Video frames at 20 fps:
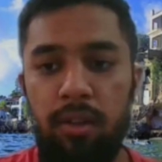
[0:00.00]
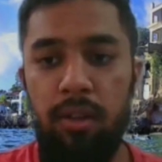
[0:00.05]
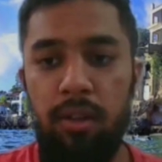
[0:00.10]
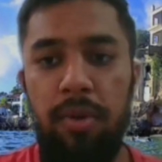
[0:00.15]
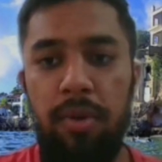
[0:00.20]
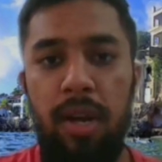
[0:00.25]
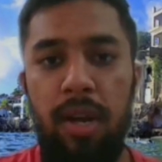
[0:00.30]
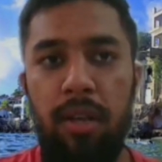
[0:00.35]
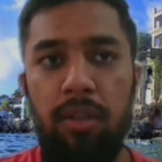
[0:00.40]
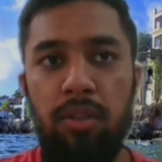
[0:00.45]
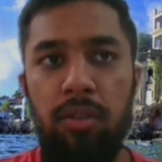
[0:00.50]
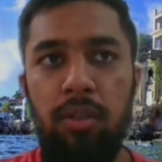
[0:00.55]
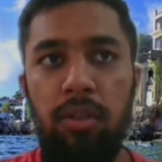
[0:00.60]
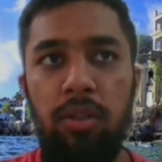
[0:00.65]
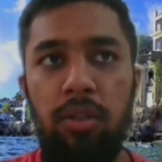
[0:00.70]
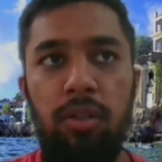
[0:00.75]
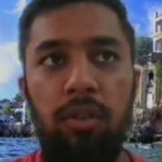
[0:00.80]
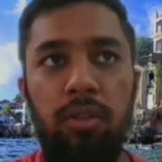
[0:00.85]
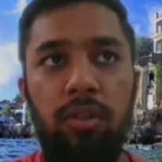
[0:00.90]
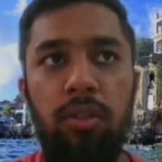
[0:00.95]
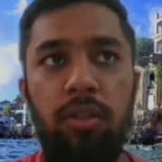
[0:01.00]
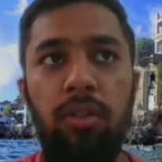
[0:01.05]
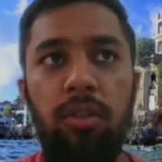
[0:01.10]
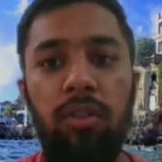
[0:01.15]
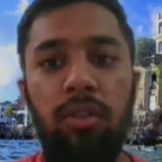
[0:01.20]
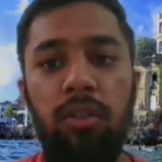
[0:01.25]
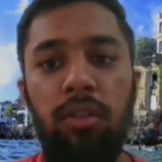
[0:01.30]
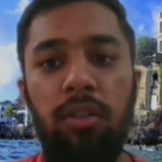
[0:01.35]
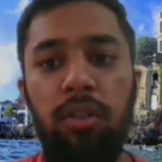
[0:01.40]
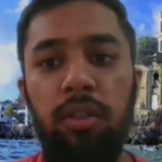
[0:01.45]
Okay. So
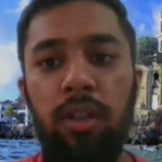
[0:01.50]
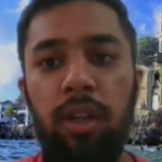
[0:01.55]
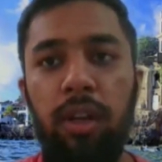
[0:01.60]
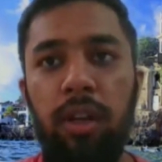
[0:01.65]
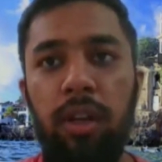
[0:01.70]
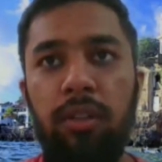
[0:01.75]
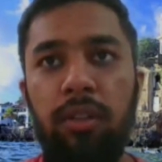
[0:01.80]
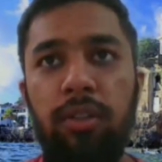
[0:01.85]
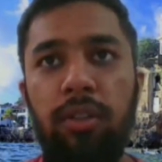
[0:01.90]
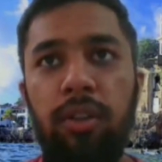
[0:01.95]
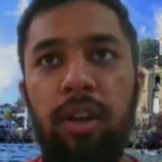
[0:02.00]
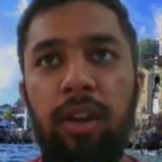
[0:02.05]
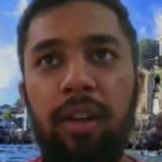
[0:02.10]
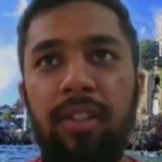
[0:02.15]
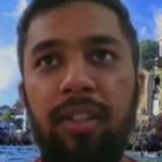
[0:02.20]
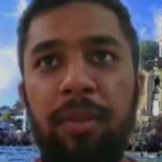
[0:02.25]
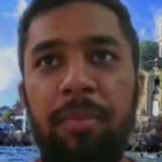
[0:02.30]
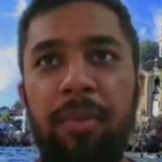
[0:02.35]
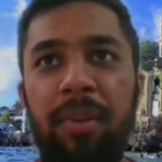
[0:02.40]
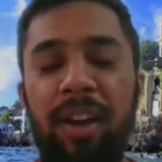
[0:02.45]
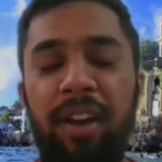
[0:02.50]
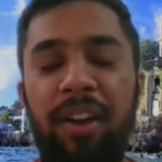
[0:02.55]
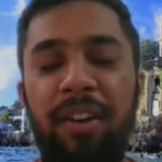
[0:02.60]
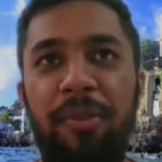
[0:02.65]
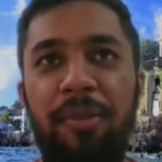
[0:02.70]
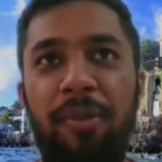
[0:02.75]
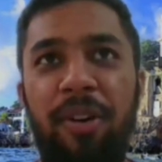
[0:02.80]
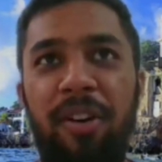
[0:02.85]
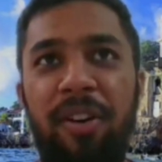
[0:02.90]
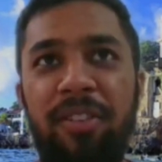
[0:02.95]
to me, I
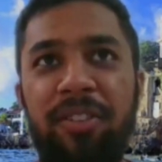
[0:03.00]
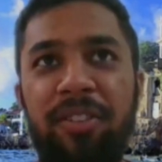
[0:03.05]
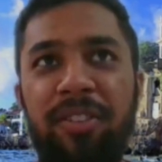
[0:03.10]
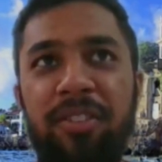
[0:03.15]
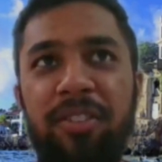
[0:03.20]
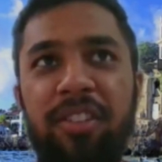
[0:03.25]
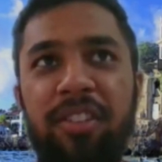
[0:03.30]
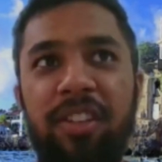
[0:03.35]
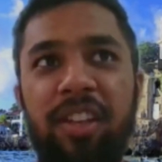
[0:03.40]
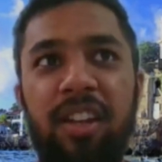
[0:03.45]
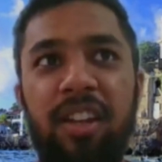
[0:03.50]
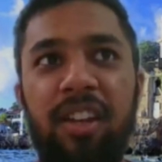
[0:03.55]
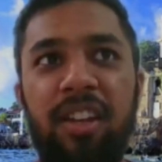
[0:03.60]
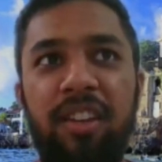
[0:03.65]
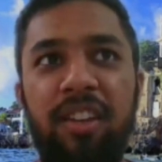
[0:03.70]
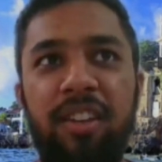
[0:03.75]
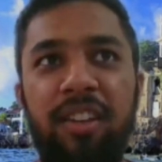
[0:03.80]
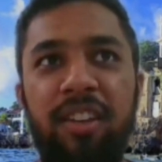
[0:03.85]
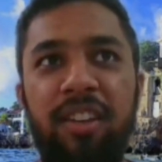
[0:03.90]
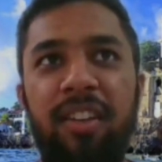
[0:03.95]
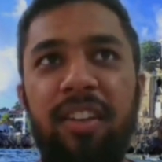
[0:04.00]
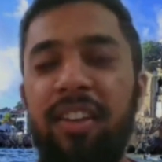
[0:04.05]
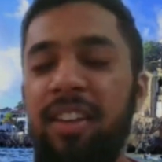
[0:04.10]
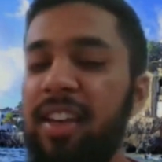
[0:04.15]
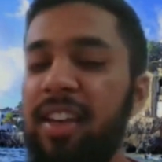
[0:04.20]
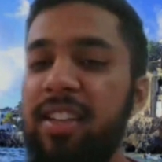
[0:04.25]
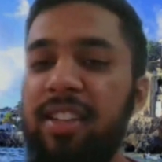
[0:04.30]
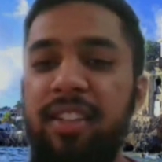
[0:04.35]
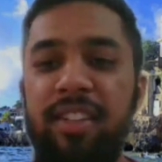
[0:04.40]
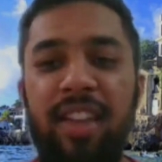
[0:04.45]
will also say, like,
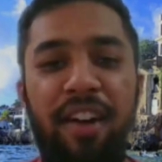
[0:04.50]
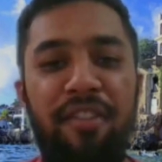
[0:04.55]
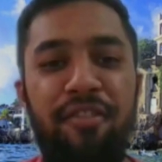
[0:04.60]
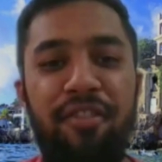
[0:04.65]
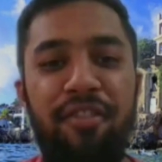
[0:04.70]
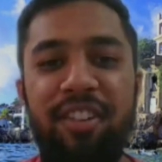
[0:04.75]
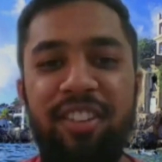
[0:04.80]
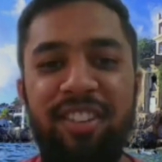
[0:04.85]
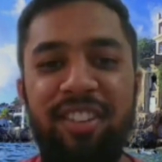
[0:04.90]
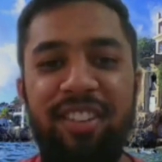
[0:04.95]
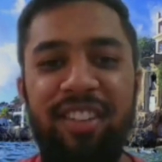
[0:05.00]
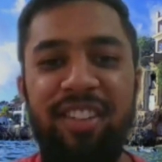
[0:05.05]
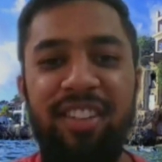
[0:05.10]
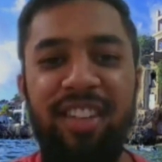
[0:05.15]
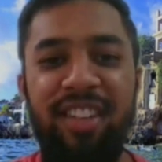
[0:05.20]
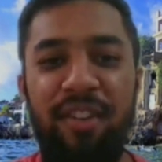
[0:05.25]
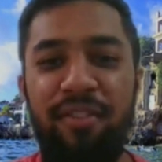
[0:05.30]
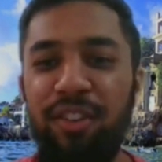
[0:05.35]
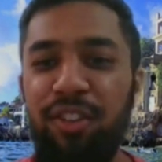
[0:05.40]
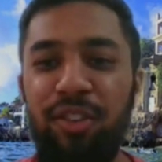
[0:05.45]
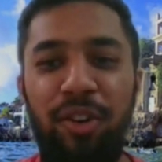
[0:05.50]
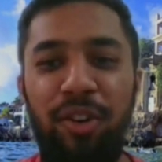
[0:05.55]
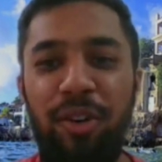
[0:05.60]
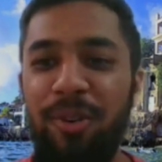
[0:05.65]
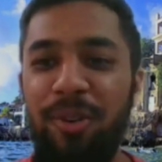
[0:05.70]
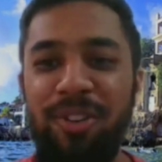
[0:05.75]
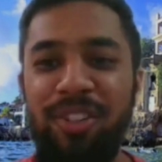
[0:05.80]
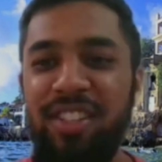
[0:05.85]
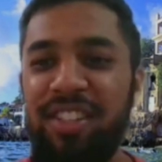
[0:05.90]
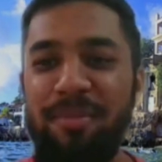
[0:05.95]
is the devil don't want
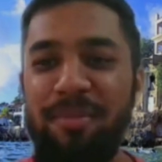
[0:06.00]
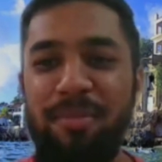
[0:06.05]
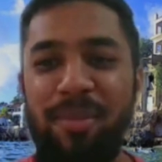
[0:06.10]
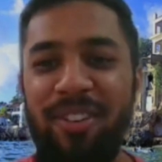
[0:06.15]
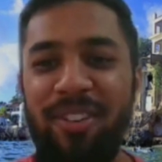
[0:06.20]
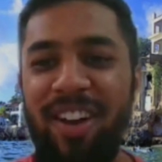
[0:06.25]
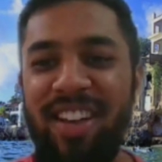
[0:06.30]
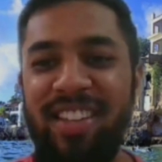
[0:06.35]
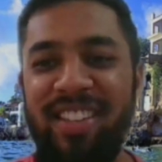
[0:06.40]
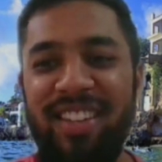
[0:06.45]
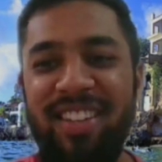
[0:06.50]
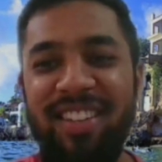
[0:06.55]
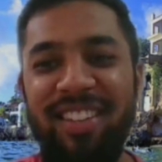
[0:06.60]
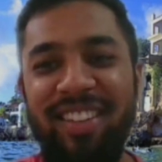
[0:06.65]
to see you progressing.